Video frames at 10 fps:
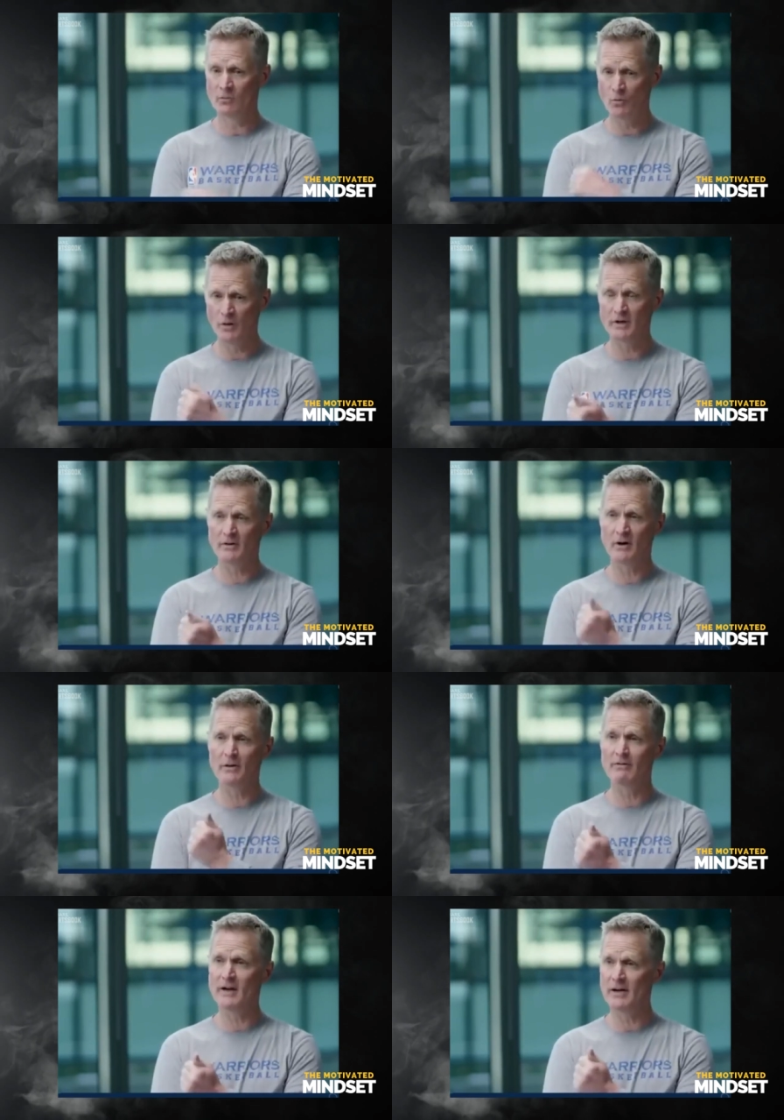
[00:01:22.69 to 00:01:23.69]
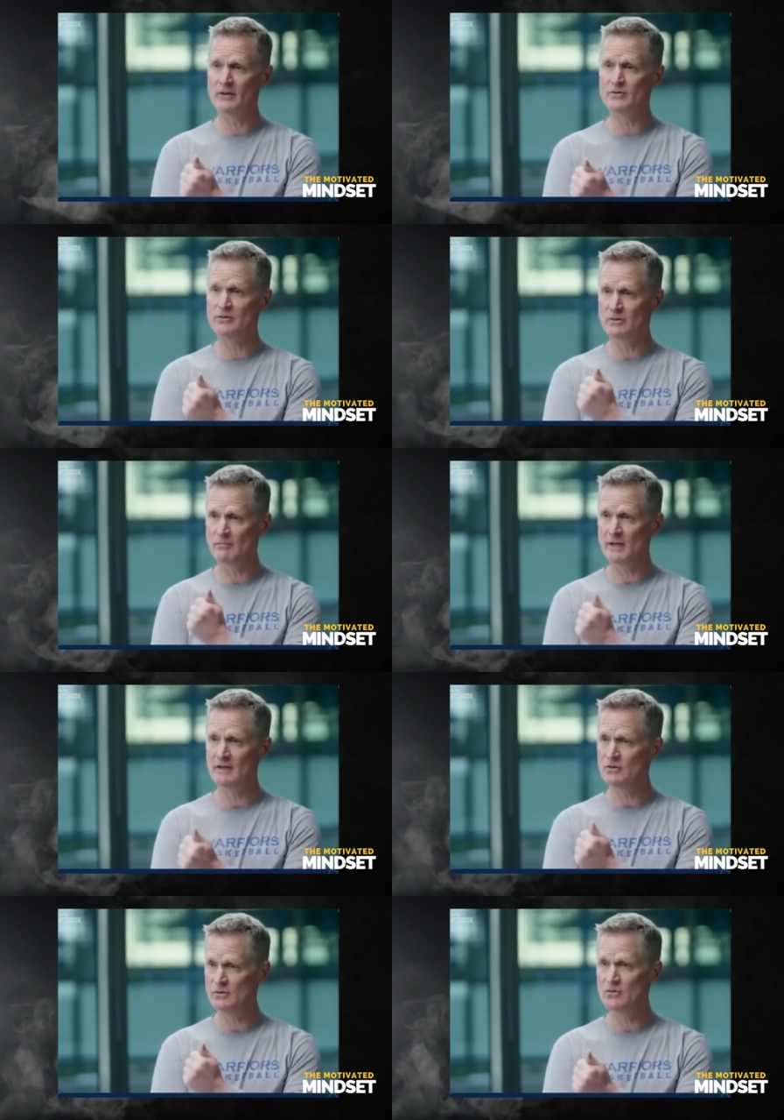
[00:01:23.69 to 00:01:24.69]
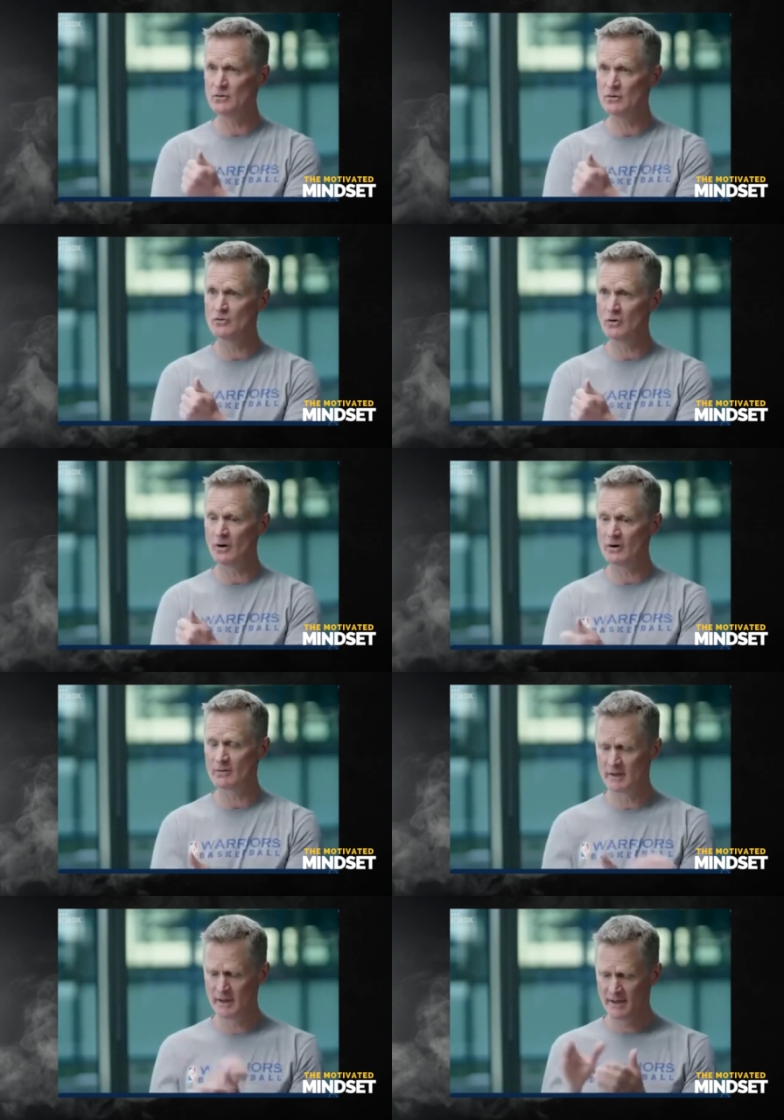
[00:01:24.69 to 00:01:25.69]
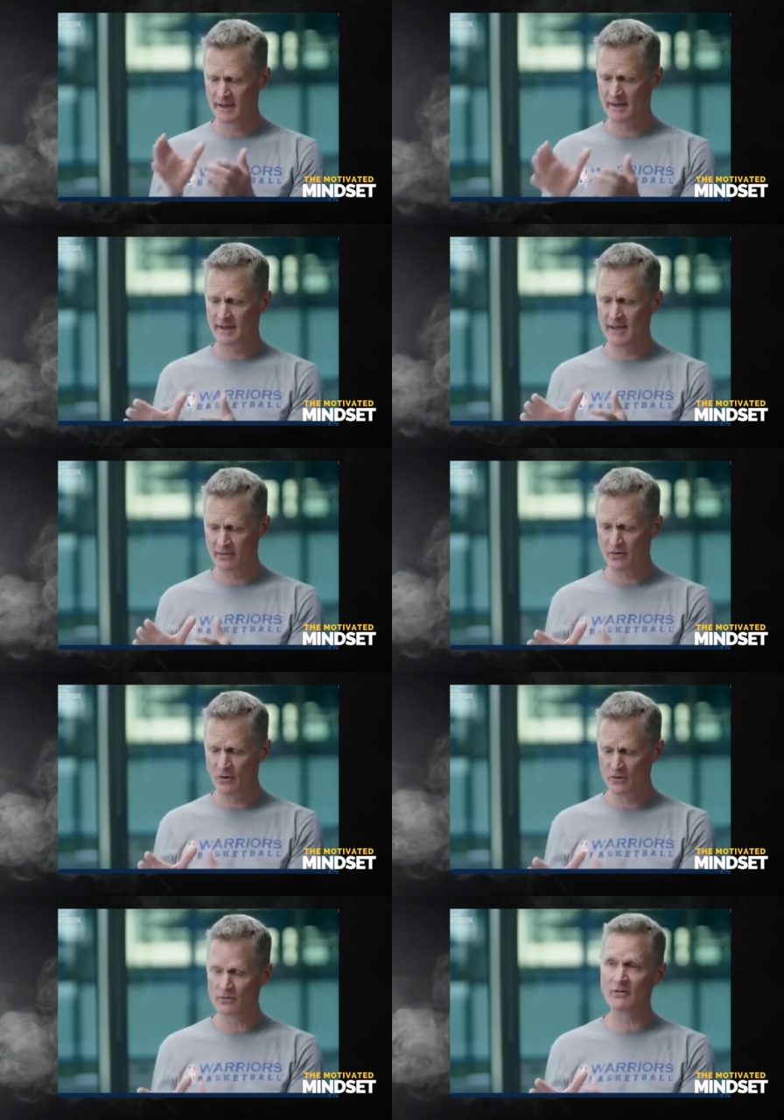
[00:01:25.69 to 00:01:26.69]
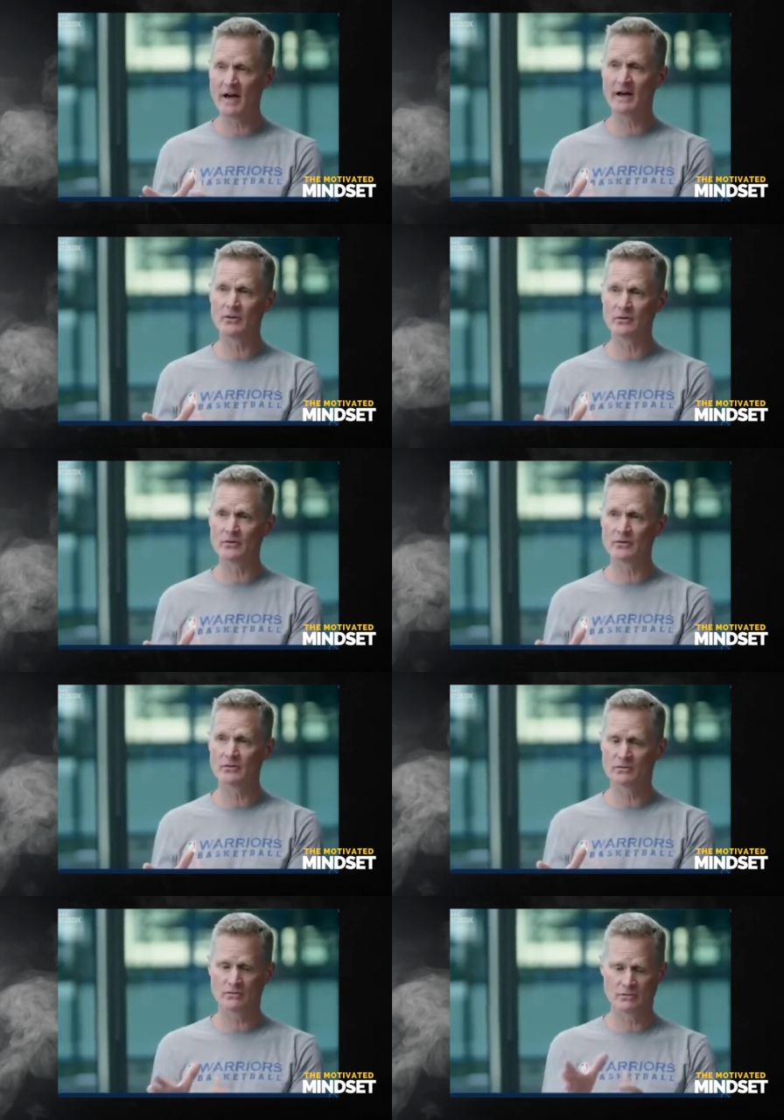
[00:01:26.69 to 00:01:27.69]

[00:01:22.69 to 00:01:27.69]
what are the values that make you who you are, and those values